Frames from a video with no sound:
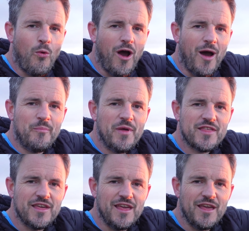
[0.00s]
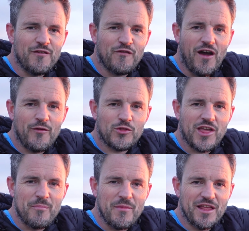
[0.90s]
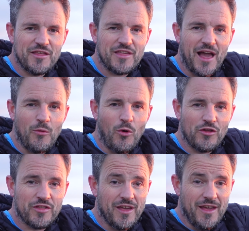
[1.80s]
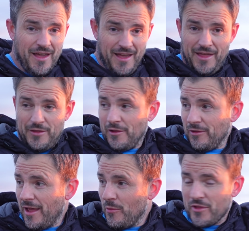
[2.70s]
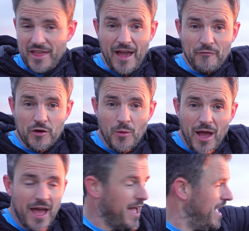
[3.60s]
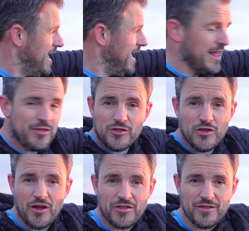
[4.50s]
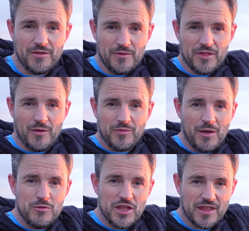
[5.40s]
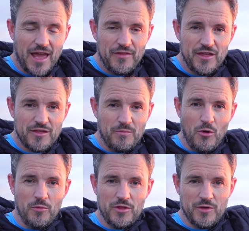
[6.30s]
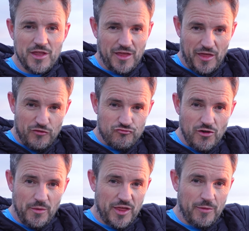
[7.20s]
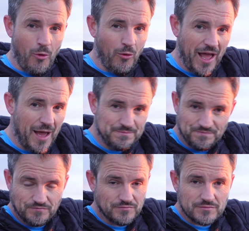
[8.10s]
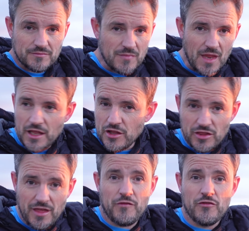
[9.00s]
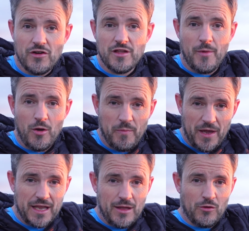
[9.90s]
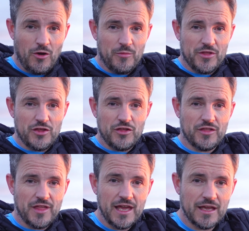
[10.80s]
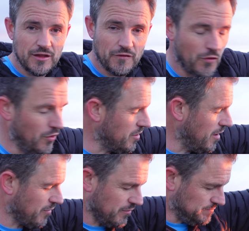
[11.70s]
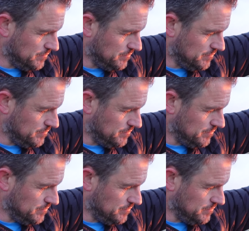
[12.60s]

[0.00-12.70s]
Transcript: What a busy five or 10 minutes that was. The light was everywhere. It's just, sometimes you just get these moments, you just get this really small gap and you just have to run about picking out compositions, taking your photographs.